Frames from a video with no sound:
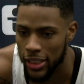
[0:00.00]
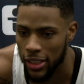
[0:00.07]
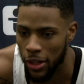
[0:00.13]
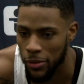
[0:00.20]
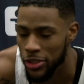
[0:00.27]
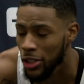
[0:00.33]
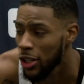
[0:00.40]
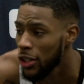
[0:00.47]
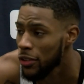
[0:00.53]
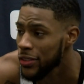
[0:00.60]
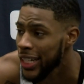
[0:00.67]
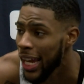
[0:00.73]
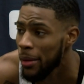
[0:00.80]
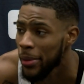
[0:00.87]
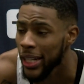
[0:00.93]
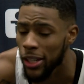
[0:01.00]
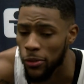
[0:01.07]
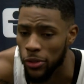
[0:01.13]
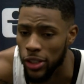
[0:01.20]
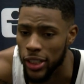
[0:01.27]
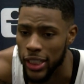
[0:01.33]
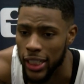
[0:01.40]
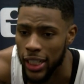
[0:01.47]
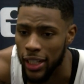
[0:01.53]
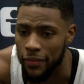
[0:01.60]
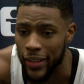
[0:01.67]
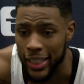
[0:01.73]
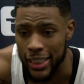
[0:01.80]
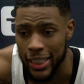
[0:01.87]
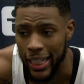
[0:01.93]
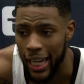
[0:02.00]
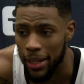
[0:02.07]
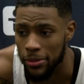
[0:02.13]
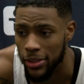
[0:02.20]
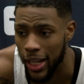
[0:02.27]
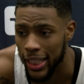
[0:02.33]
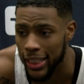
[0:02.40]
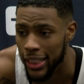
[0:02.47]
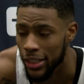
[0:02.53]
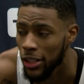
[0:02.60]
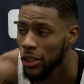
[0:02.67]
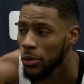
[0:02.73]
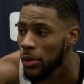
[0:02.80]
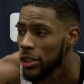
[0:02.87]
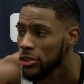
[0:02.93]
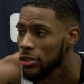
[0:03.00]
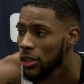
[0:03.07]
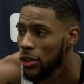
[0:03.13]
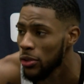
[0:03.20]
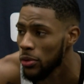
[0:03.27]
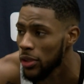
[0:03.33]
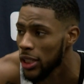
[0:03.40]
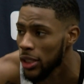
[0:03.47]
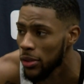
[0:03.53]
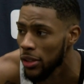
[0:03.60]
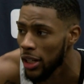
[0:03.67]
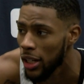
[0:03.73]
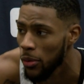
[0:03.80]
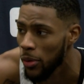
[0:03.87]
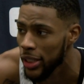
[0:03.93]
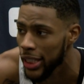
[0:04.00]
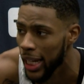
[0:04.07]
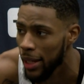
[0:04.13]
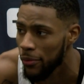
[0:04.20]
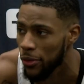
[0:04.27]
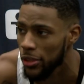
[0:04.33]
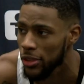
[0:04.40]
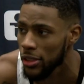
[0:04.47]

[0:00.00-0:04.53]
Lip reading: reserves came in and really affected the game. So I think they're the ones, you know, who really won the game for